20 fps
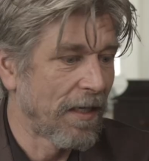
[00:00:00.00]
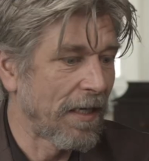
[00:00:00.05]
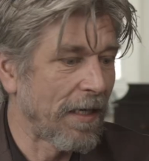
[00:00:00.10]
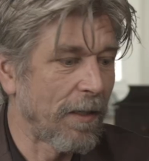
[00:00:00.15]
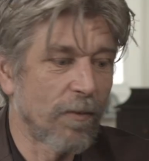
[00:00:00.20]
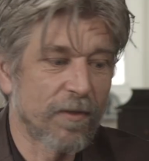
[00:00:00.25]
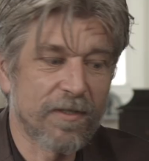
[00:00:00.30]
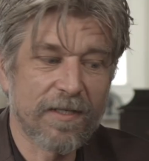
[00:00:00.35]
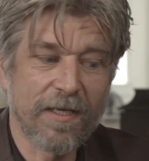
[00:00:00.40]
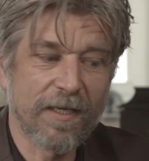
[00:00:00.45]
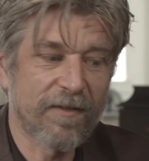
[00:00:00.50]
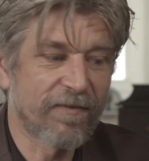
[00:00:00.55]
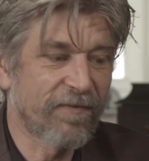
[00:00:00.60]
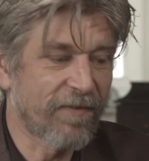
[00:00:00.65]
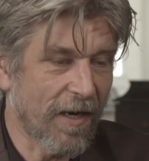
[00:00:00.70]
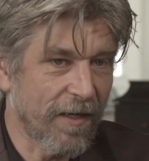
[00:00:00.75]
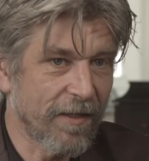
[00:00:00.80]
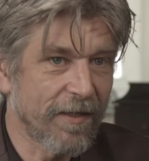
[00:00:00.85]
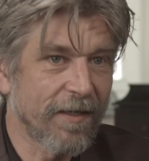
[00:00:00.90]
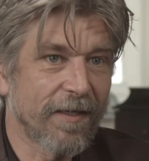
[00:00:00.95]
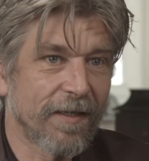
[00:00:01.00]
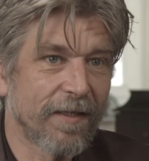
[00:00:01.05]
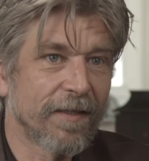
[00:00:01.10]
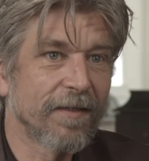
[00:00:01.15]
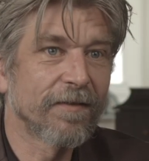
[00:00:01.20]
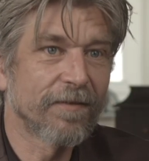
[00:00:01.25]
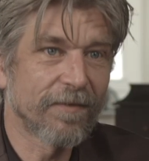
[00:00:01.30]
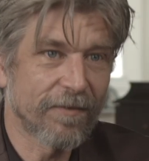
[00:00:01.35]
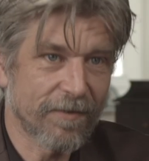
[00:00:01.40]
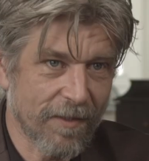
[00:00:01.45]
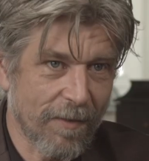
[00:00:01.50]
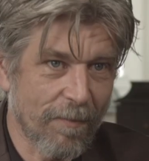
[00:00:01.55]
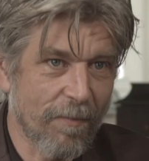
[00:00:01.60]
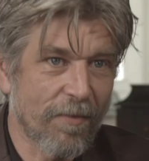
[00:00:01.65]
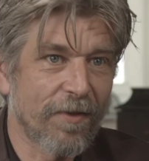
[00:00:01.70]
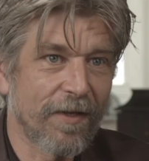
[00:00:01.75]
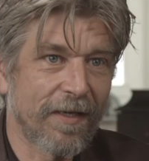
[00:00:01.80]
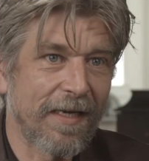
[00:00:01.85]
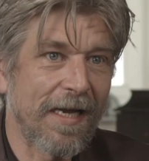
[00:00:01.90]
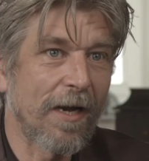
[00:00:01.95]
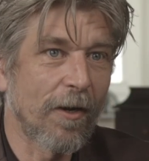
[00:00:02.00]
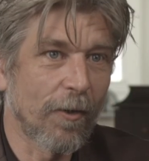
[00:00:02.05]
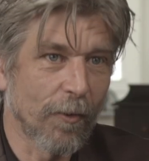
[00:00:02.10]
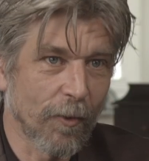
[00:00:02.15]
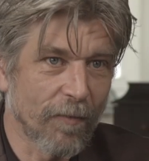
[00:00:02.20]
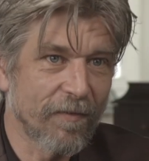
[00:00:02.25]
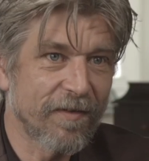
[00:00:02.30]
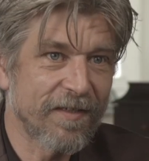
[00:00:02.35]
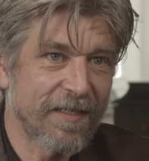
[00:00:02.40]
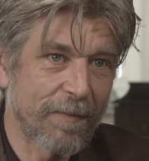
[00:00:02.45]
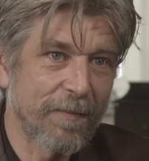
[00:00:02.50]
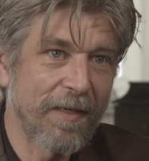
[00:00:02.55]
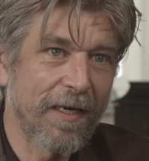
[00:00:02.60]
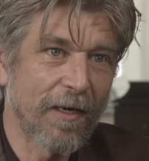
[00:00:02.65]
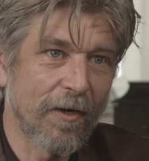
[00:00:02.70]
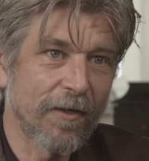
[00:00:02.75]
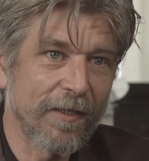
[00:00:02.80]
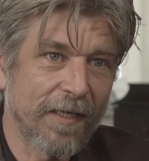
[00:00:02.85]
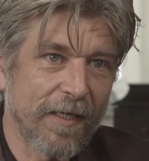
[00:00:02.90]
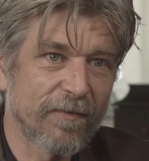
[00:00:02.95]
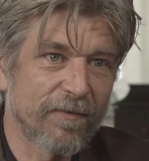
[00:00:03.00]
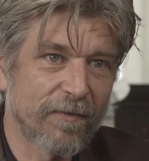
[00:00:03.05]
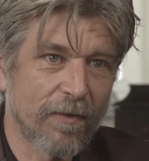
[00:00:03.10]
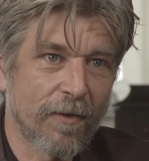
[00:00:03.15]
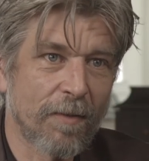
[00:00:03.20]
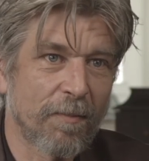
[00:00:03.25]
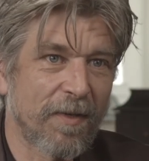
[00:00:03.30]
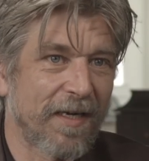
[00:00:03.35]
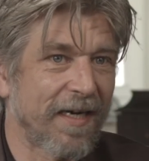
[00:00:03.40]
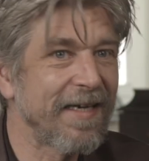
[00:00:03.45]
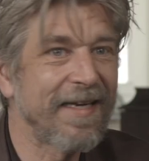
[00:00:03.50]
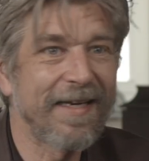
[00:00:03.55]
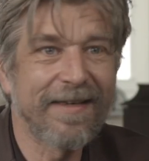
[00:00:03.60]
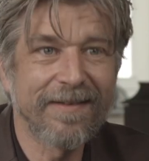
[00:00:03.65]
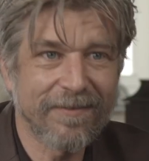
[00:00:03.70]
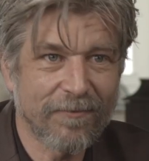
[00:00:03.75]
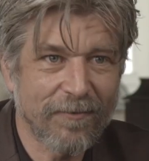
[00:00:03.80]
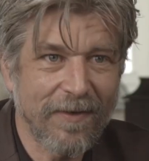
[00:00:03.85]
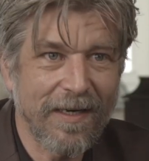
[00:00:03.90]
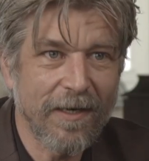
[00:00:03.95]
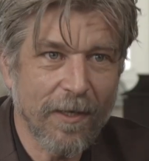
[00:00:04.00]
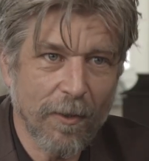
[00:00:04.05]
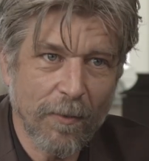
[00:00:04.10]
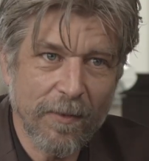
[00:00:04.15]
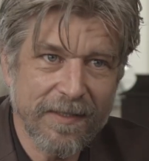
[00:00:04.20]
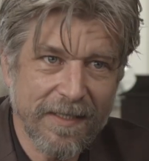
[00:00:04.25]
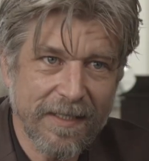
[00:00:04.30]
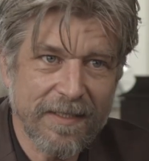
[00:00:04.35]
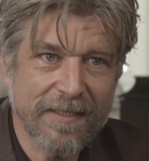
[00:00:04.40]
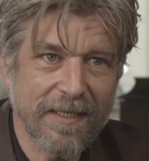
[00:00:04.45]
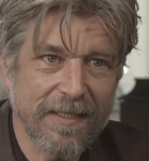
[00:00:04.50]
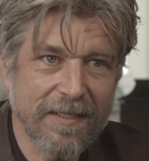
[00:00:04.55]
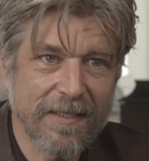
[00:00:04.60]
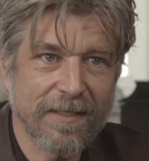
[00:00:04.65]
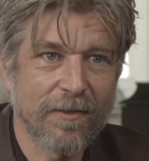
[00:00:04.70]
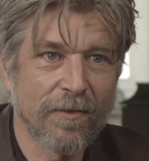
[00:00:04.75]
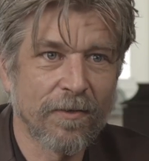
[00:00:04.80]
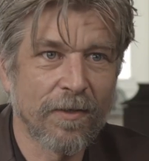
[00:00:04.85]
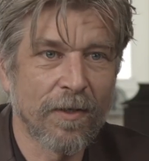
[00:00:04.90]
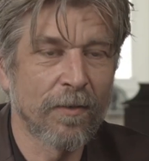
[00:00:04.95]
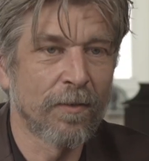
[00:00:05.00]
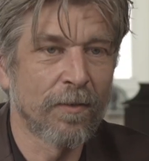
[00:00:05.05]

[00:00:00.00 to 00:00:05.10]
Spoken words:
I was like finding something I always had been longing for, but I didn't really know it existed, you know.